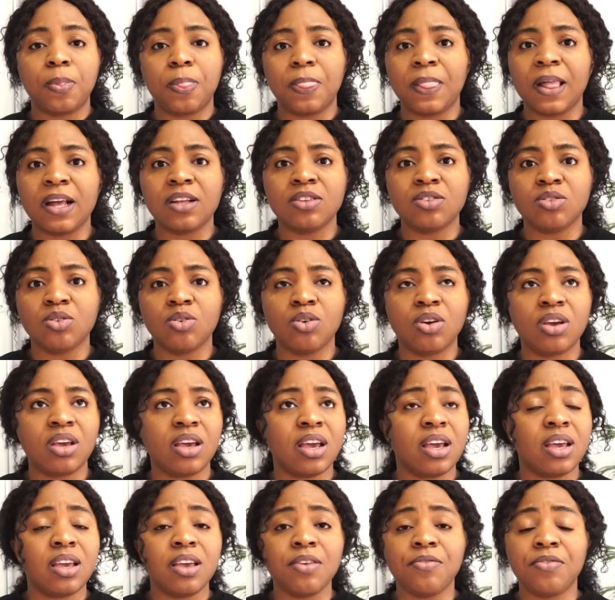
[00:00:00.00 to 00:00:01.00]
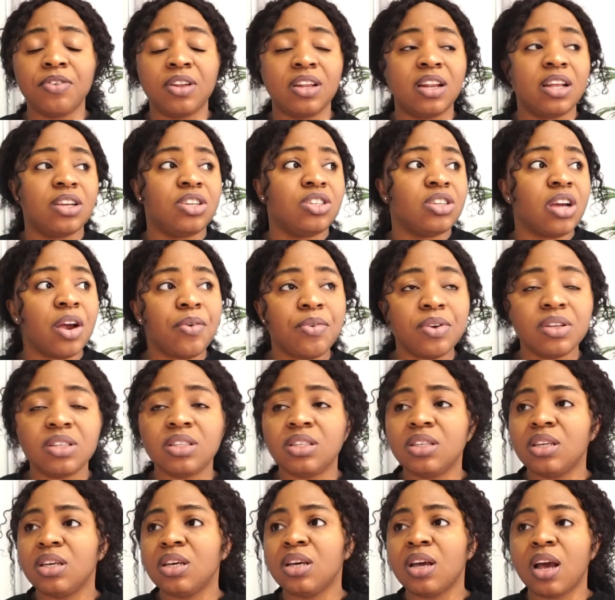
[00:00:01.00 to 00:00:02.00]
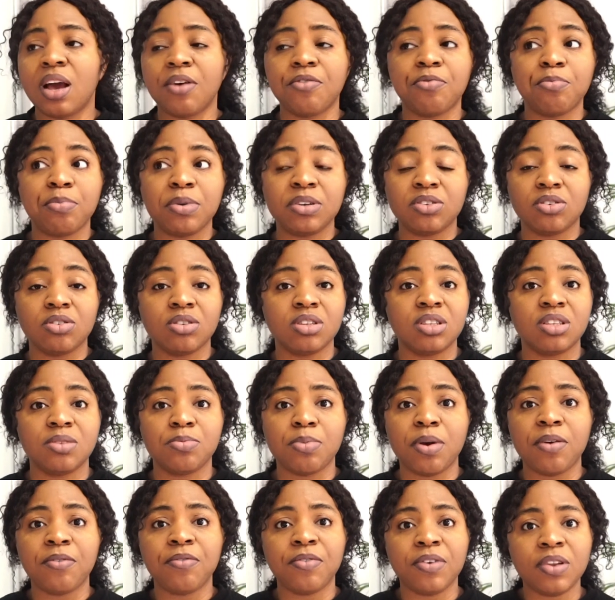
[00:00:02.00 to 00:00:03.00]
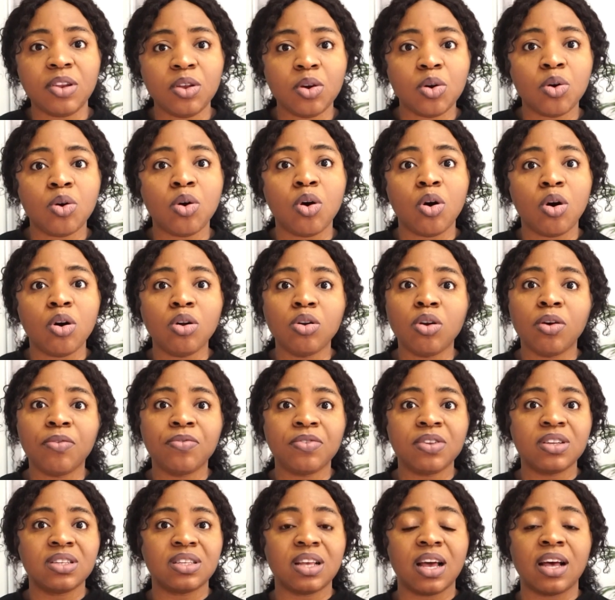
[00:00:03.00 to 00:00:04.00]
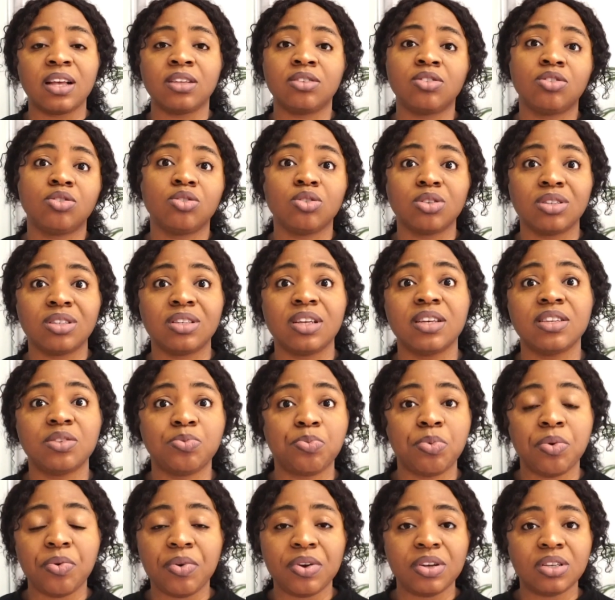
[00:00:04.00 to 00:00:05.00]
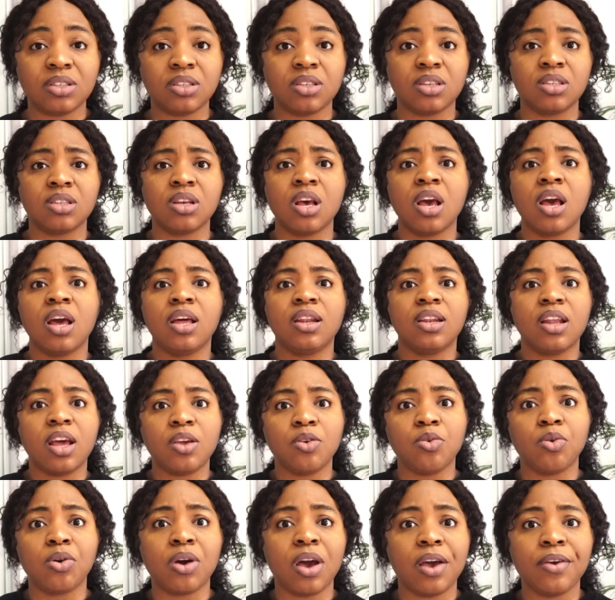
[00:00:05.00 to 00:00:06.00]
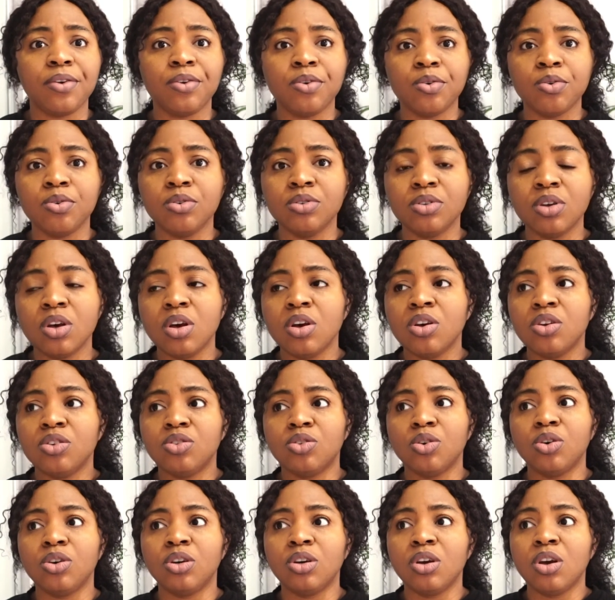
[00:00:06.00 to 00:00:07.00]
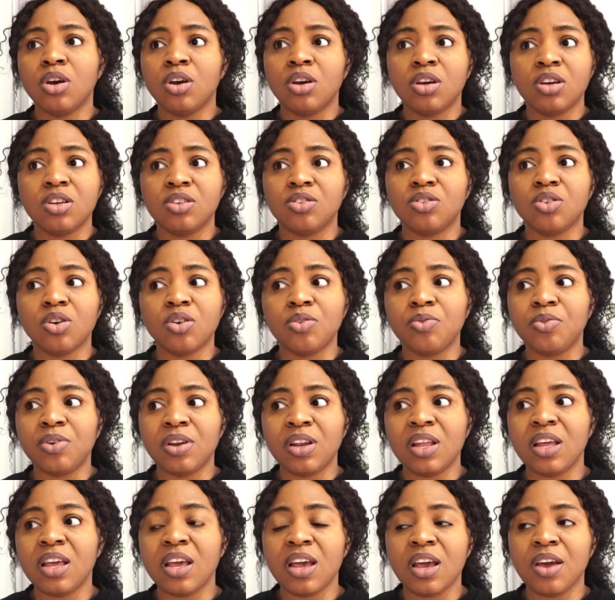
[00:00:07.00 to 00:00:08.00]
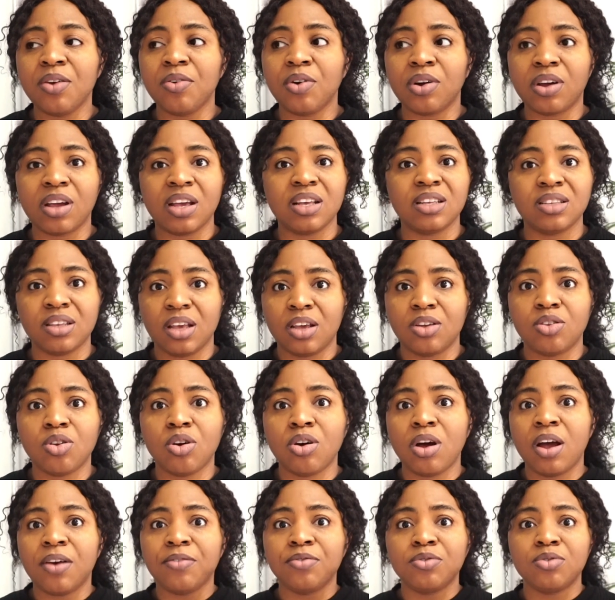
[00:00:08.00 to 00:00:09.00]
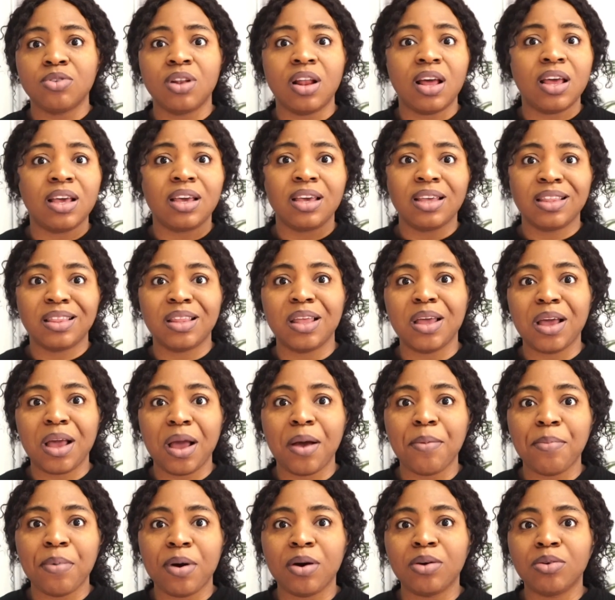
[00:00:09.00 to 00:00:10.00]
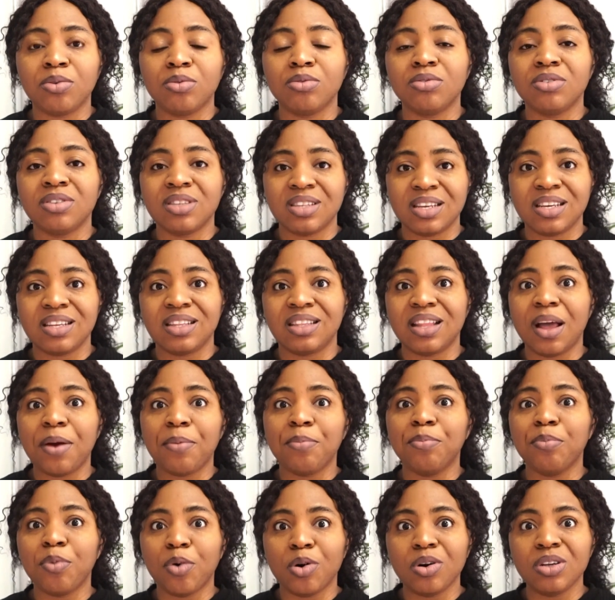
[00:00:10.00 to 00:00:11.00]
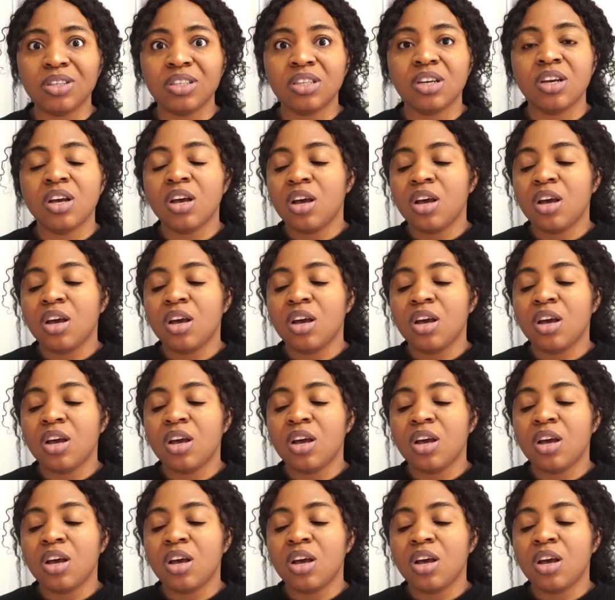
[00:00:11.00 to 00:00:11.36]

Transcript: that's okay. Even in a charity, I've mentioned it in my video, all of these are just experiences that you can use. So it's not really a rocket science, you don't have to like think about it that much,